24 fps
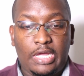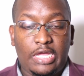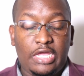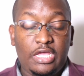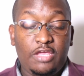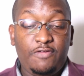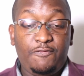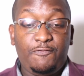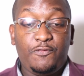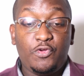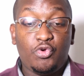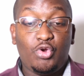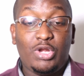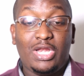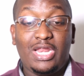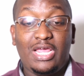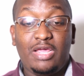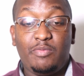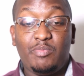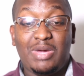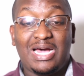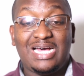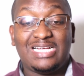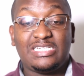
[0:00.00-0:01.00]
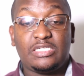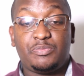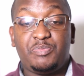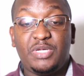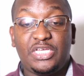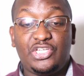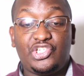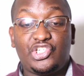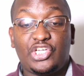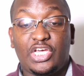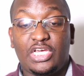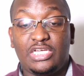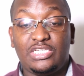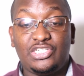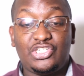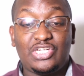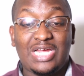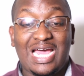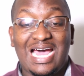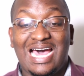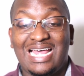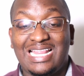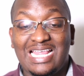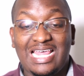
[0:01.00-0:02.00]
If your name has been changed
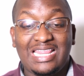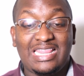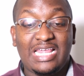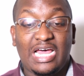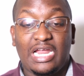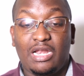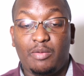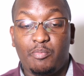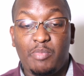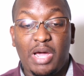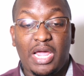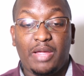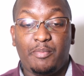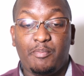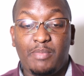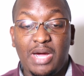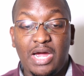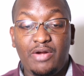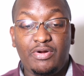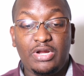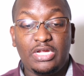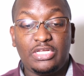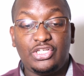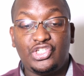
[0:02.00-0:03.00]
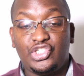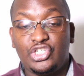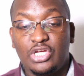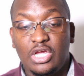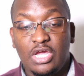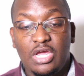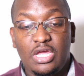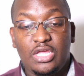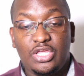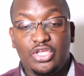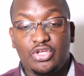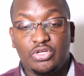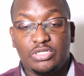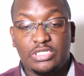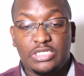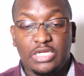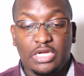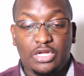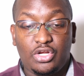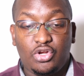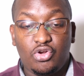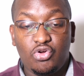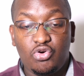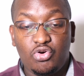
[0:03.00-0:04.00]
other than by marriage, you
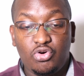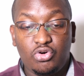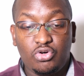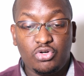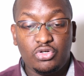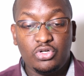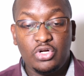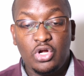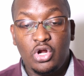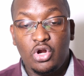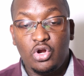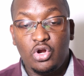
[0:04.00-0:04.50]
say no.